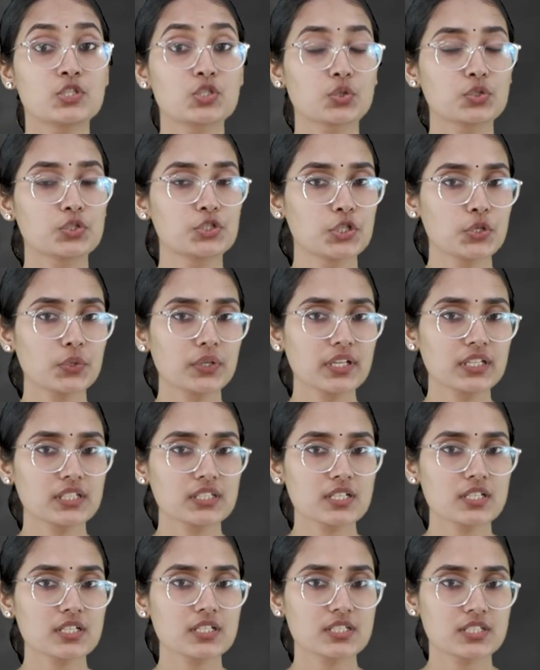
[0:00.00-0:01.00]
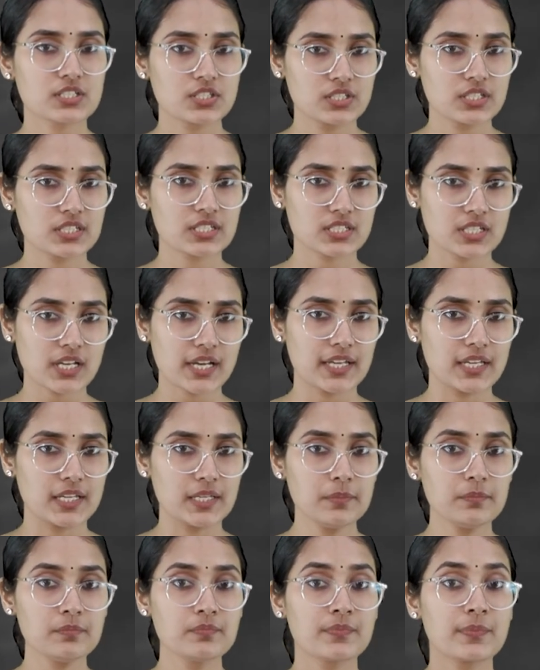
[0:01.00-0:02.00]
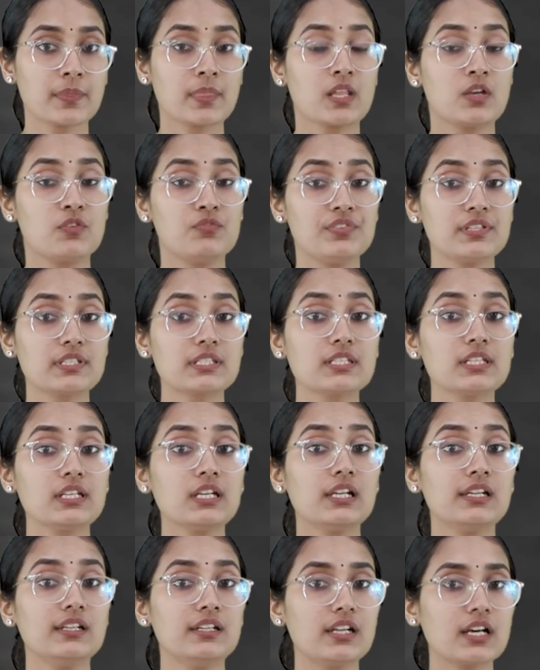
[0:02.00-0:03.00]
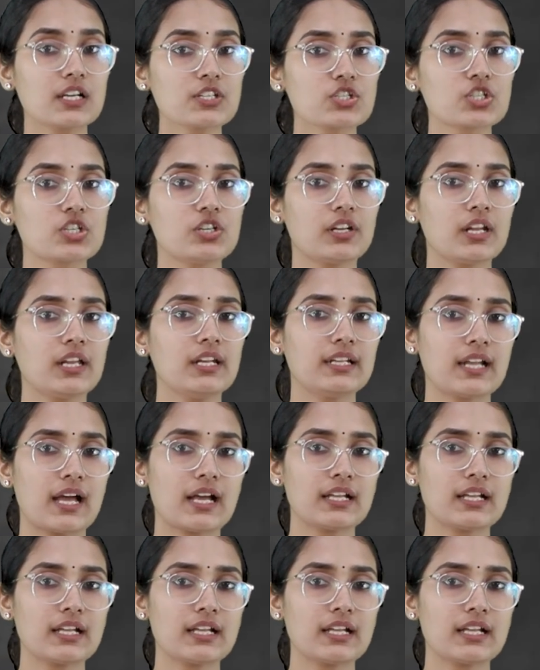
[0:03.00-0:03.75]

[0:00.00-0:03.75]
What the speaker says: So during this time, we see a lush green